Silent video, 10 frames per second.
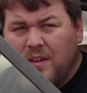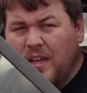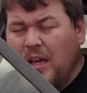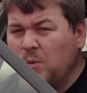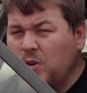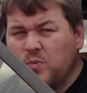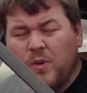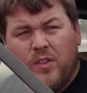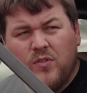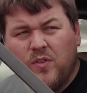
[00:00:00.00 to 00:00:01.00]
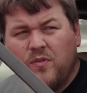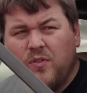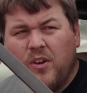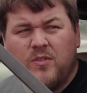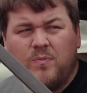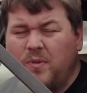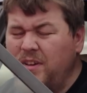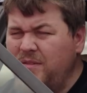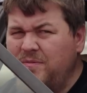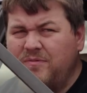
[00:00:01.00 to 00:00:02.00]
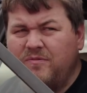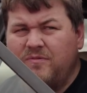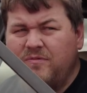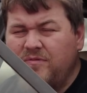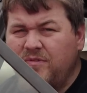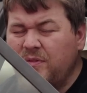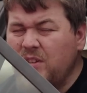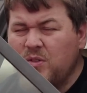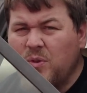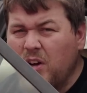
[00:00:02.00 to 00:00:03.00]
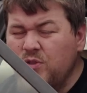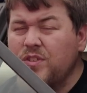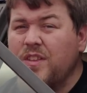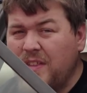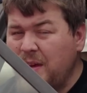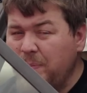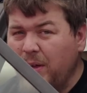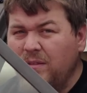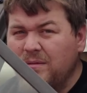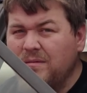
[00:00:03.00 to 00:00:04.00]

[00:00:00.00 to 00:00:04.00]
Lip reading: It was one of the sort of first probably 50 to 100 that they built,